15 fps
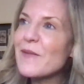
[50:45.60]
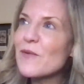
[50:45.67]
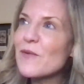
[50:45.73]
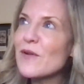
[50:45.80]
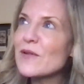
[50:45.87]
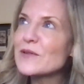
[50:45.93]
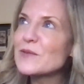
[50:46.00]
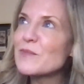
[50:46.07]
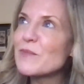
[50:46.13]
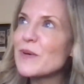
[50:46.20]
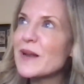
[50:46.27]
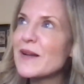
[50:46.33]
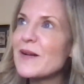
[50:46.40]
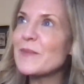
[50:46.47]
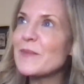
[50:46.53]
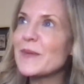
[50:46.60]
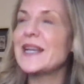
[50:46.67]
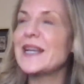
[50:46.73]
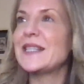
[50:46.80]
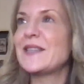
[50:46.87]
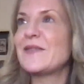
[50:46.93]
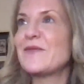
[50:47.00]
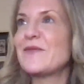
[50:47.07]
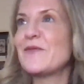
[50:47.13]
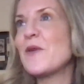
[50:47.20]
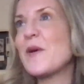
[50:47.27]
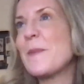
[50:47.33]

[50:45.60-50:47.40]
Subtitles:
was plant-based for